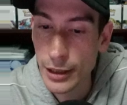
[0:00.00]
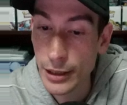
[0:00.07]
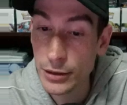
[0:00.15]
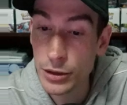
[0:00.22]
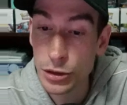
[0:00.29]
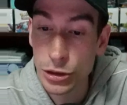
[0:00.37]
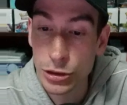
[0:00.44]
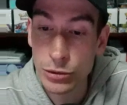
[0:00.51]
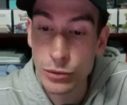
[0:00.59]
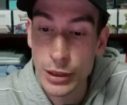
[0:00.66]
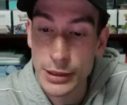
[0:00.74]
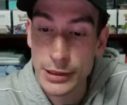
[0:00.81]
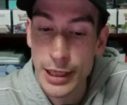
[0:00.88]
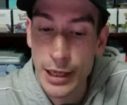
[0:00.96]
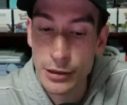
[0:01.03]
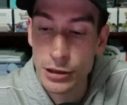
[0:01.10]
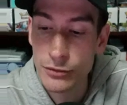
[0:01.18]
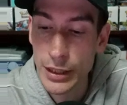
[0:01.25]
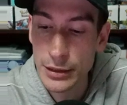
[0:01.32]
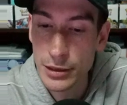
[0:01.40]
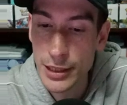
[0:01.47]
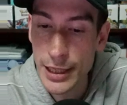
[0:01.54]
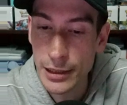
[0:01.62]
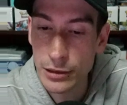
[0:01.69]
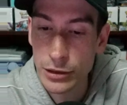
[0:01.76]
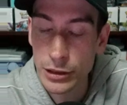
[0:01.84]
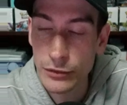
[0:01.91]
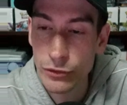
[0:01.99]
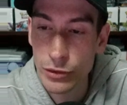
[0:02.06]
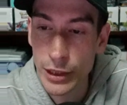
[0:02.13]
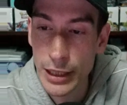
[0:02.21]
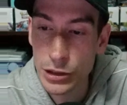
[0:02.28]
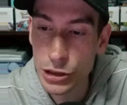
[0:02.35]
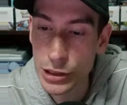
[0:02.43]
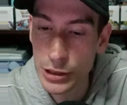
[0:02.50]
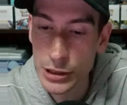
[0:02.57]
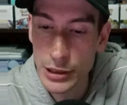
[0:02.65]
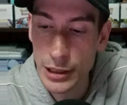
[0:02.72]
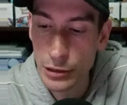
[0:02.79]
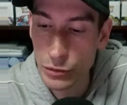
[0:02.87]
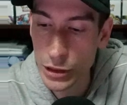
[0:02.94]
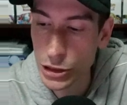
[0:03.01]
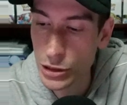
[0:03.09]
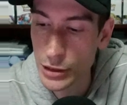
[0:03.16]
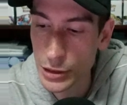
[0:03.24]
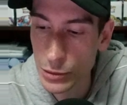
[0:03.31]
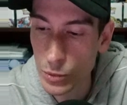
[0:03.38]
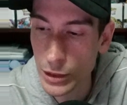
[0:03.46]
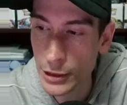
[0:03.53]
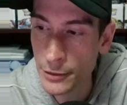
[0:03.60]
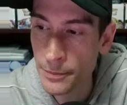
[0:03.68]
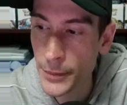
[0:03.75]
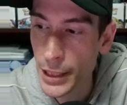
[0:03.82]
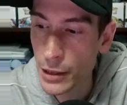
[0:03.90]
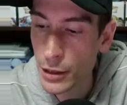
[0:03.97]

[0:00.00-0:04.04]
and the 2 Sada's Vitality for energy acceleration as well.